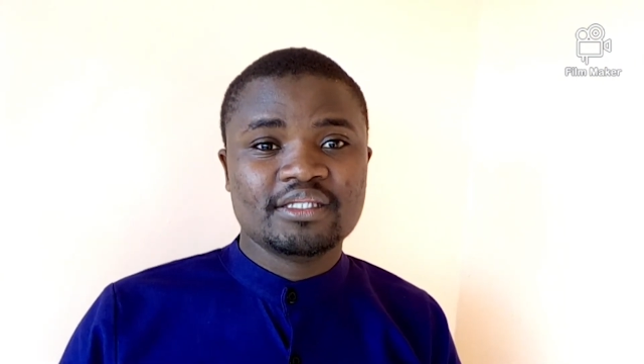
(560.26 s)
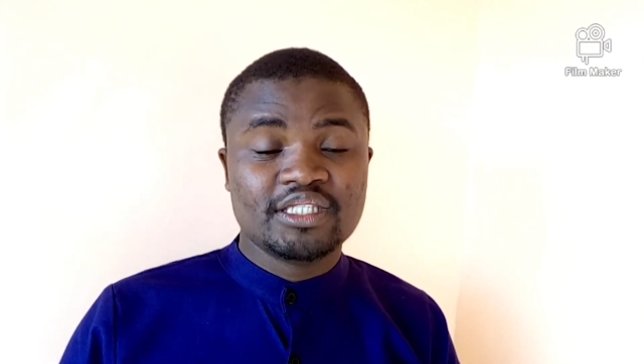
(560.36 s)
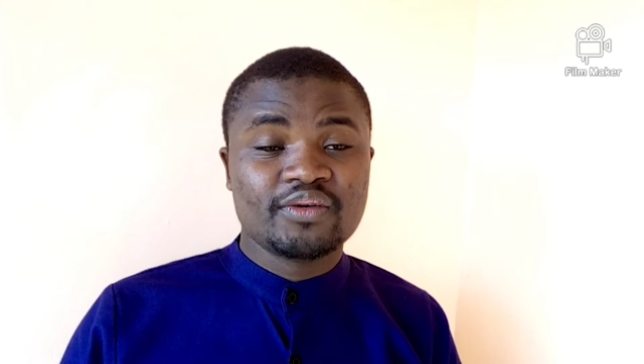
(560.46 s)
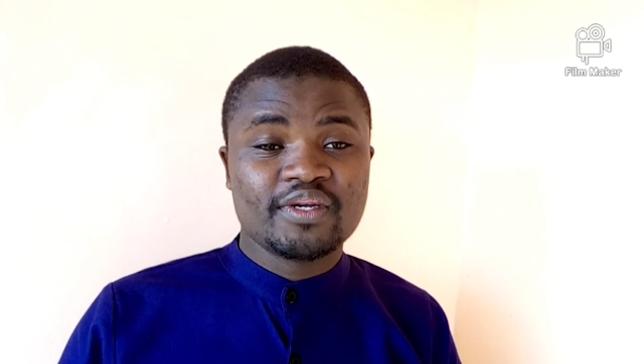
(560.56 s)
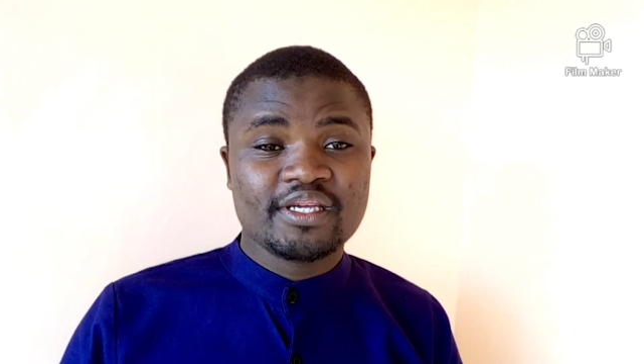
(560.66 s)

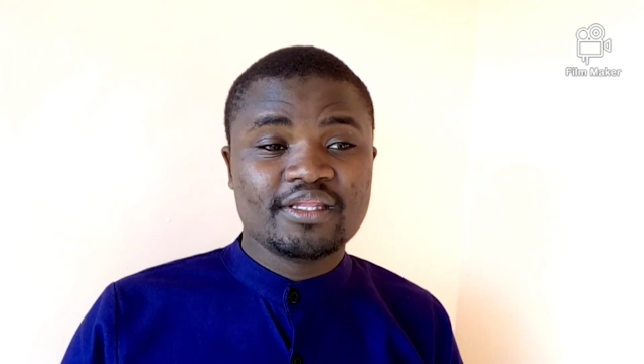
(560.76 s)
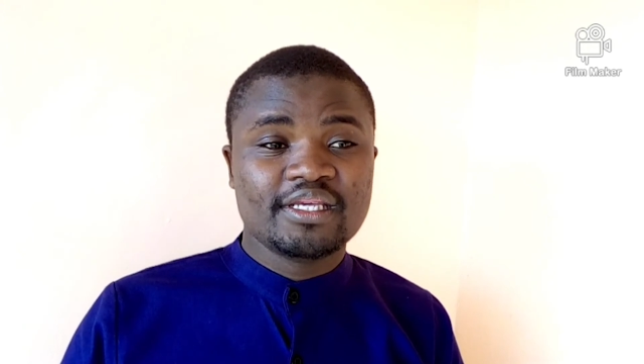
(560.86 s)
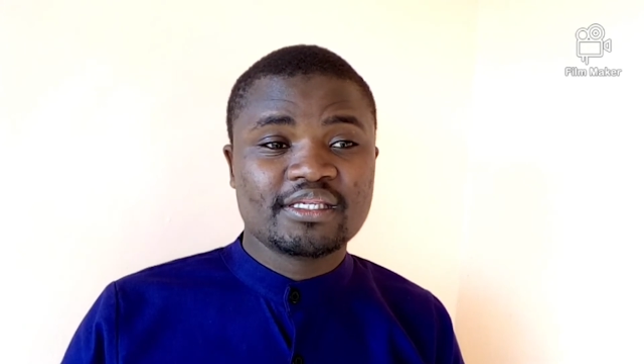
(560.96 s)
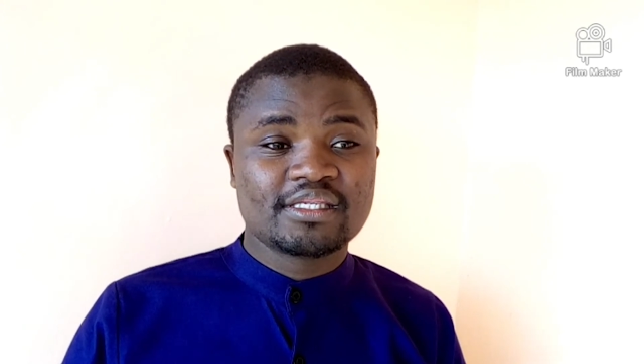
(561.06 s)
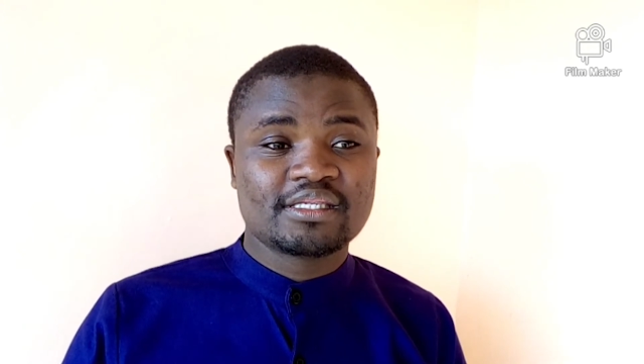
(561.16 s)
during
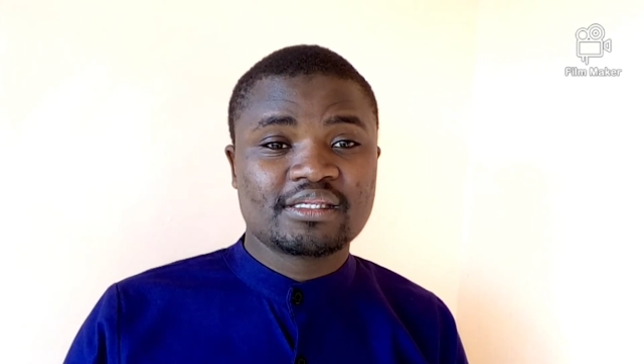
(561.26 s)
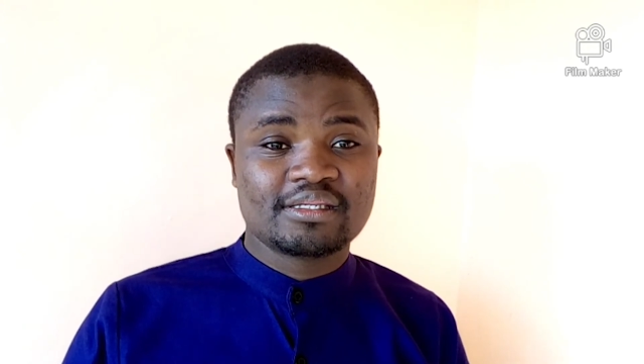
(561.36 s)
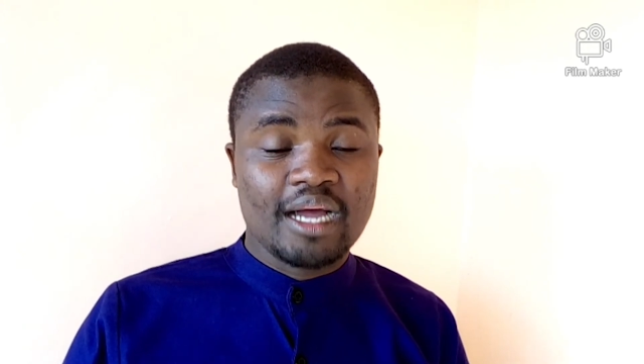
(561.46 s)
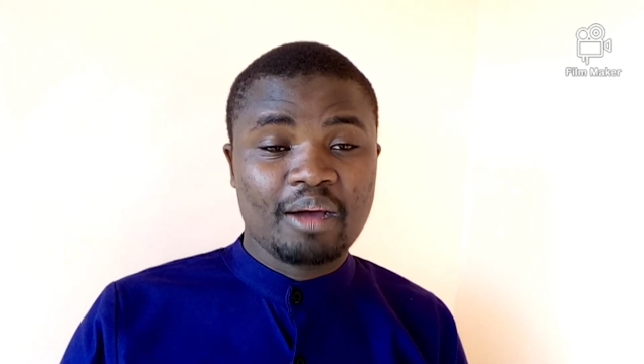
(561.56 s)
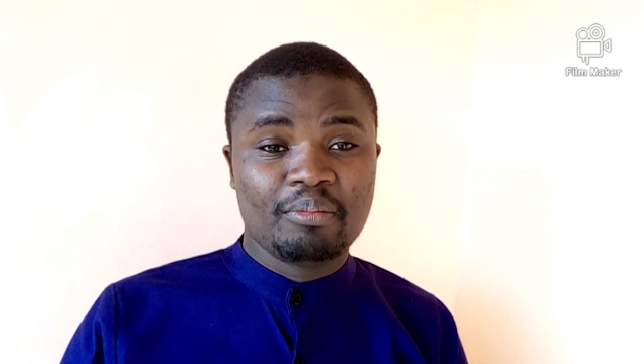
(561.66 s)
this
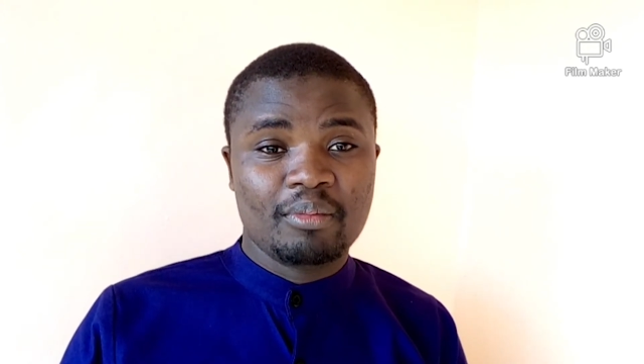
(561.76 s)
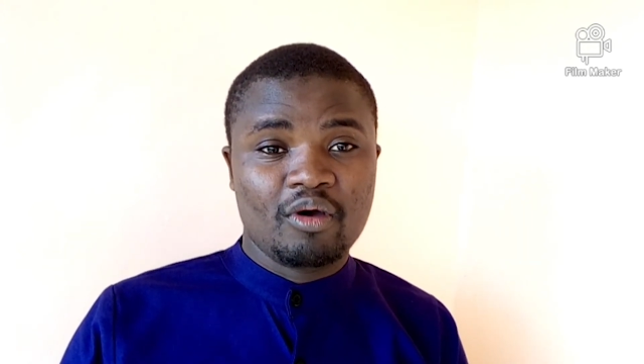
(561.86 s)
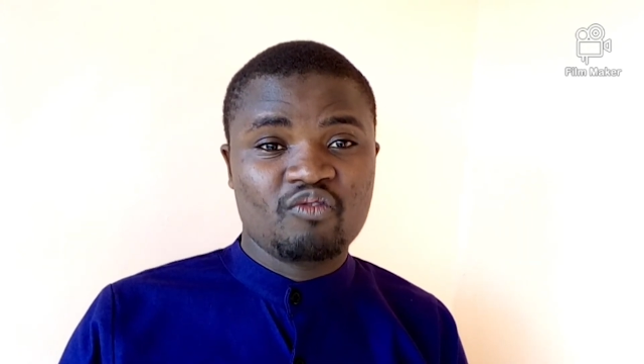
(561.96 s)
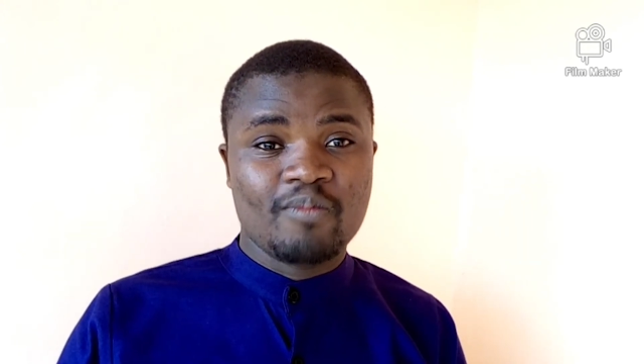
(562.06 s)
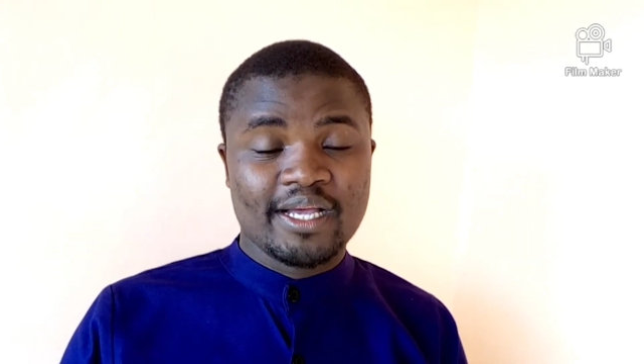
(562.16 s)
term
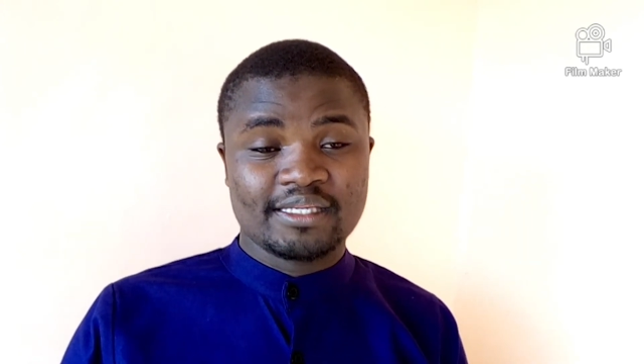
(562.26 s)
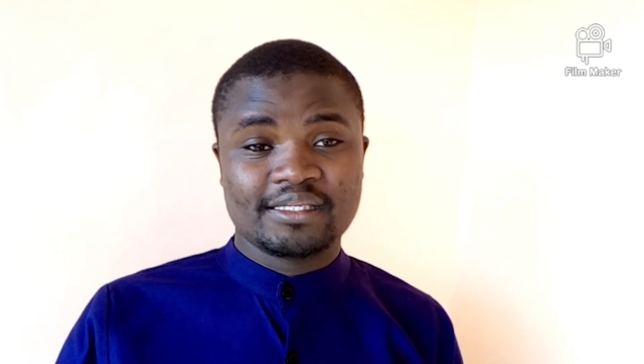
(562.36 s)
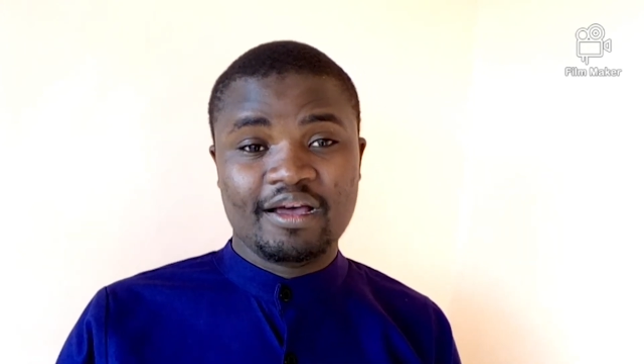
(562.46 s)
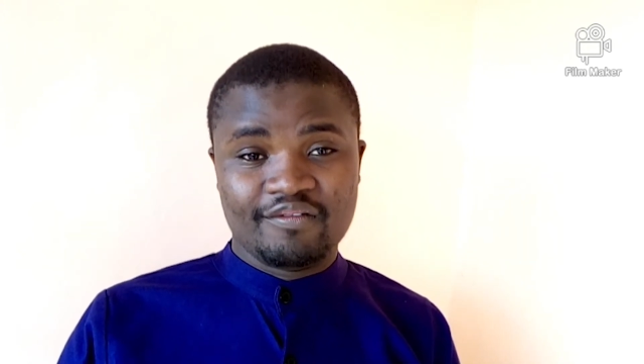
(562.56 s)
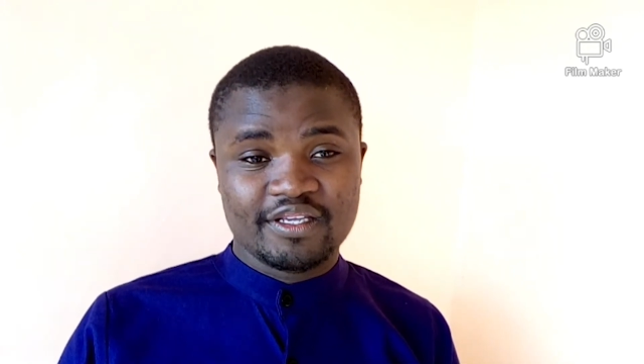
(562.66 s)
of my
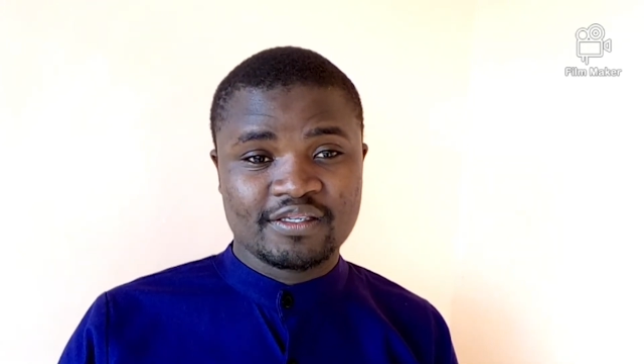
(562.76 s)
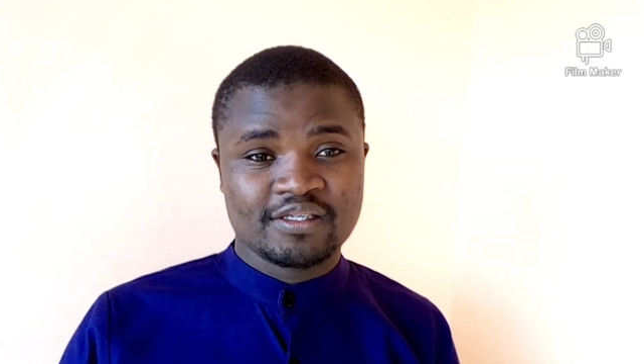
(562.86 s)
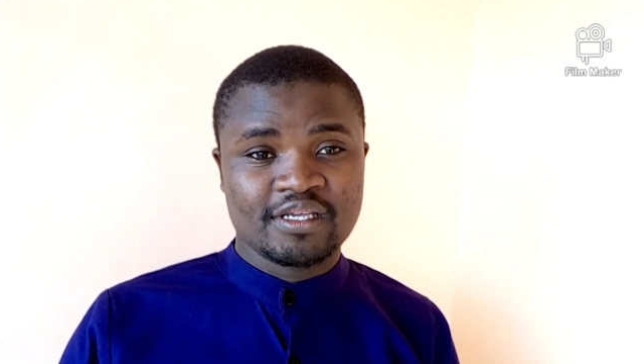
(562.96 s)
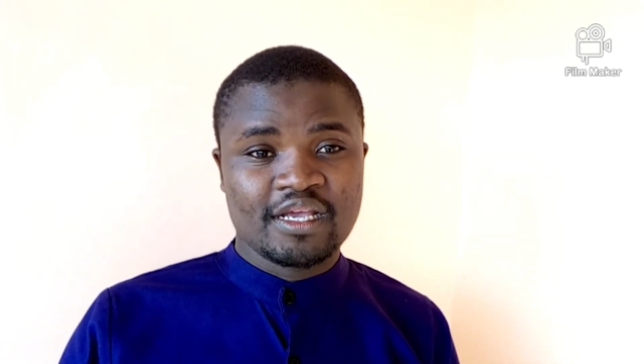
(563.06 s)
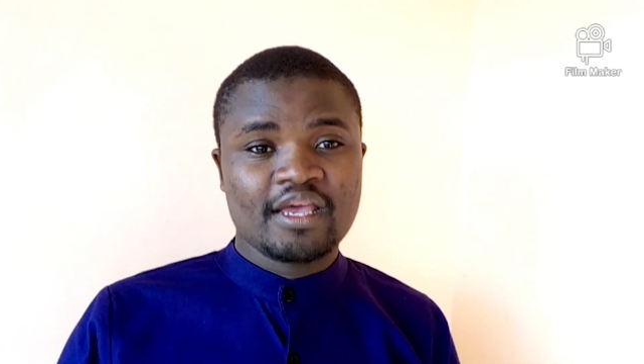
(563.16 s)

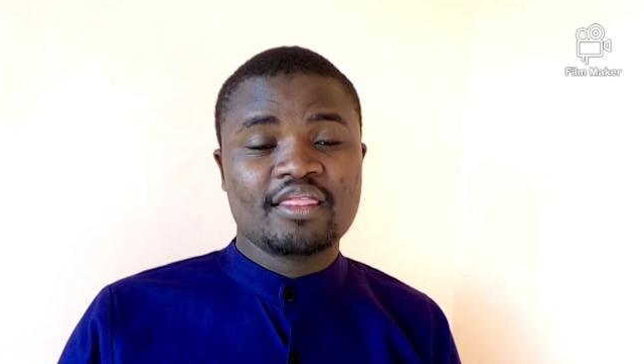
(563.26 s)
service.